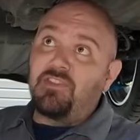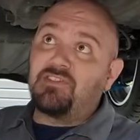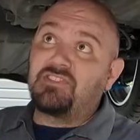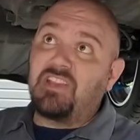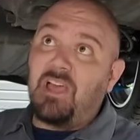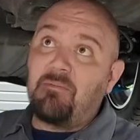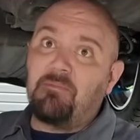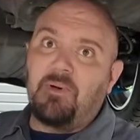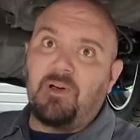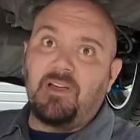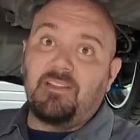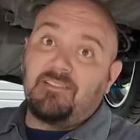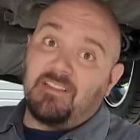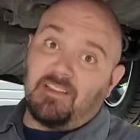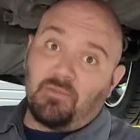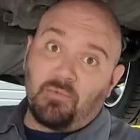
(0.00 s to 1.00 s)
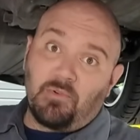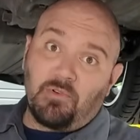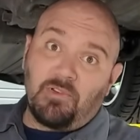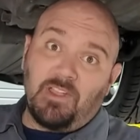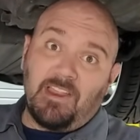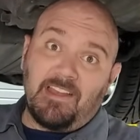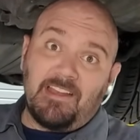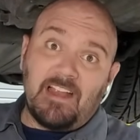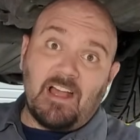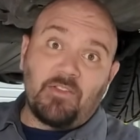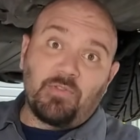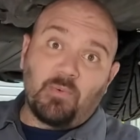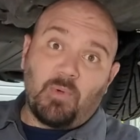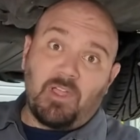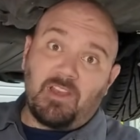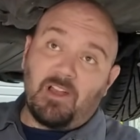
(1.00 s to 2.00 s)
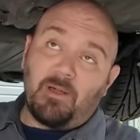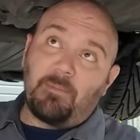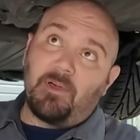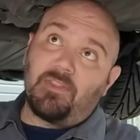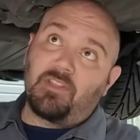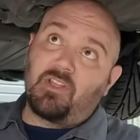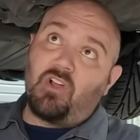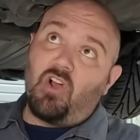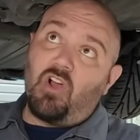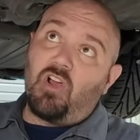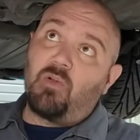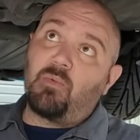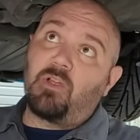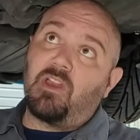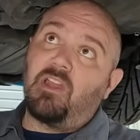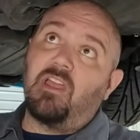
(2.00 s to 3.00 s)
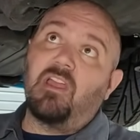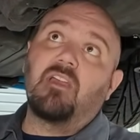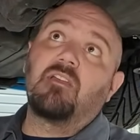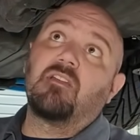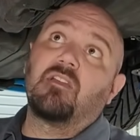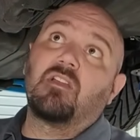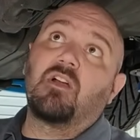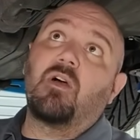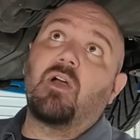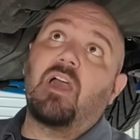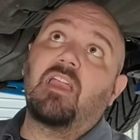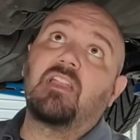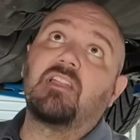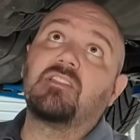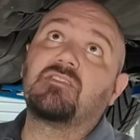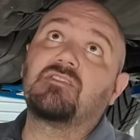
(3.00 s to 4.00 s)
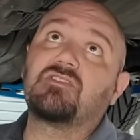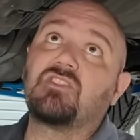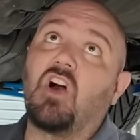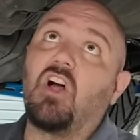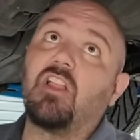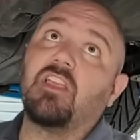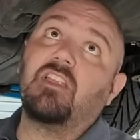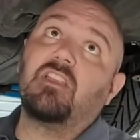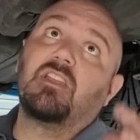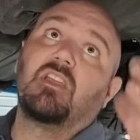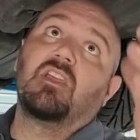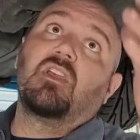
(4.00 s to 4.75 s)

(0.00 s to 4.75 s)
this step, but in order to get it out the way and up on the car, we're going to go ahead and install it.